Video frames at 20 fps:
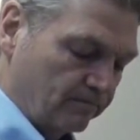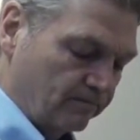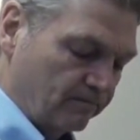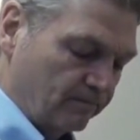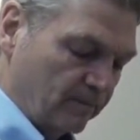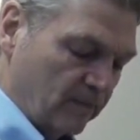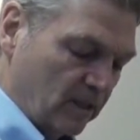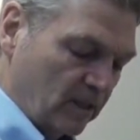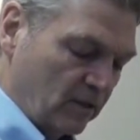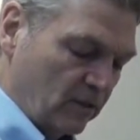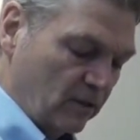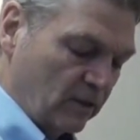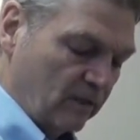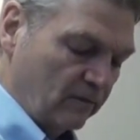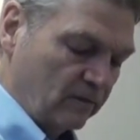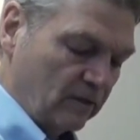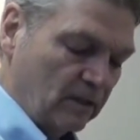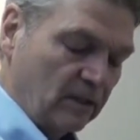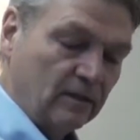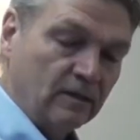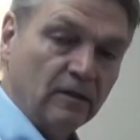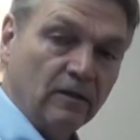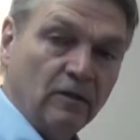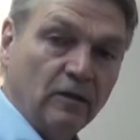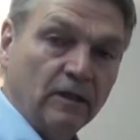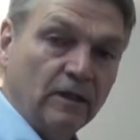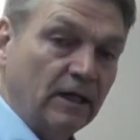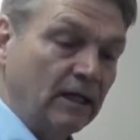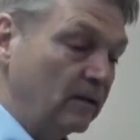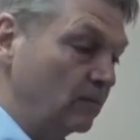you don't even need to look
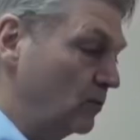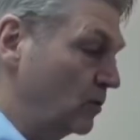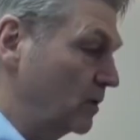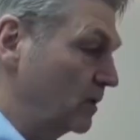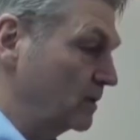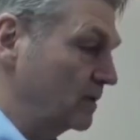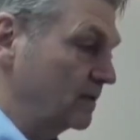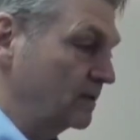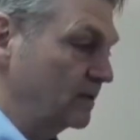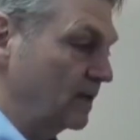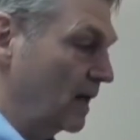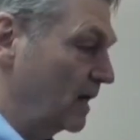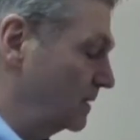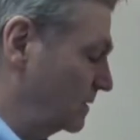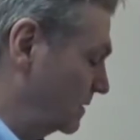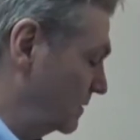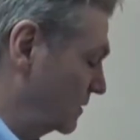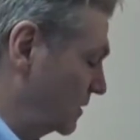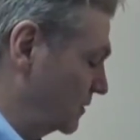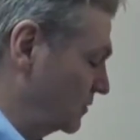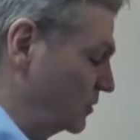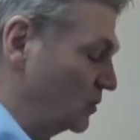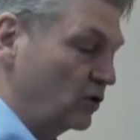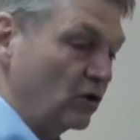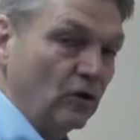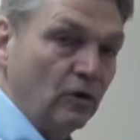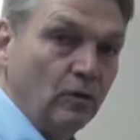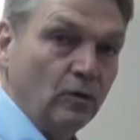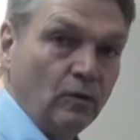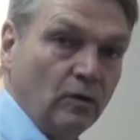anymore at the sizes because you
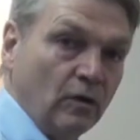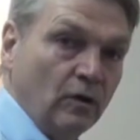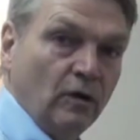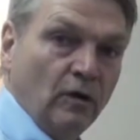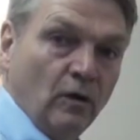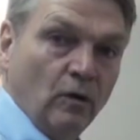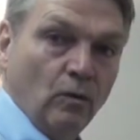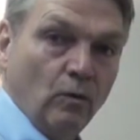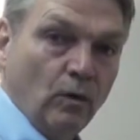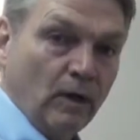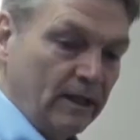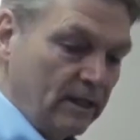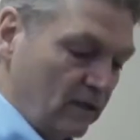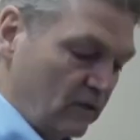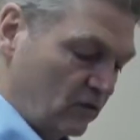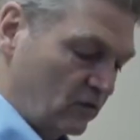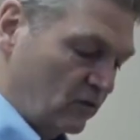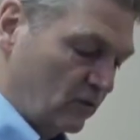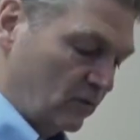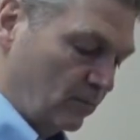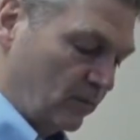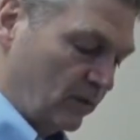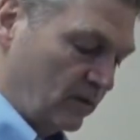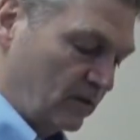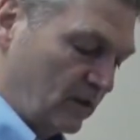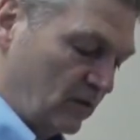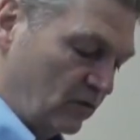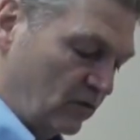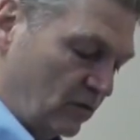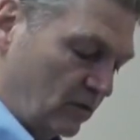know what each
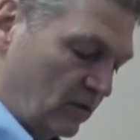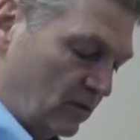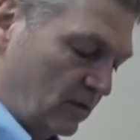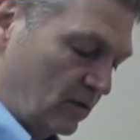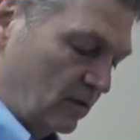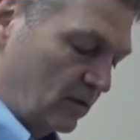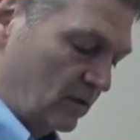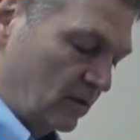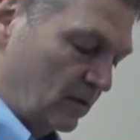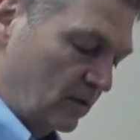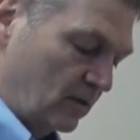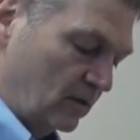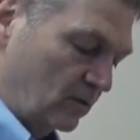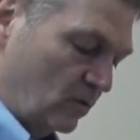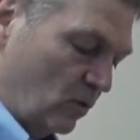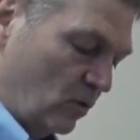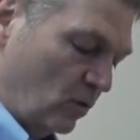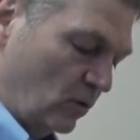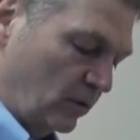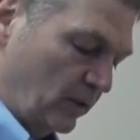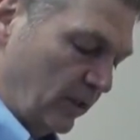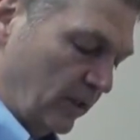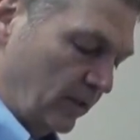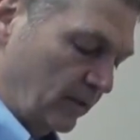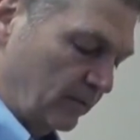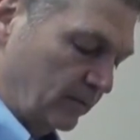position is holding.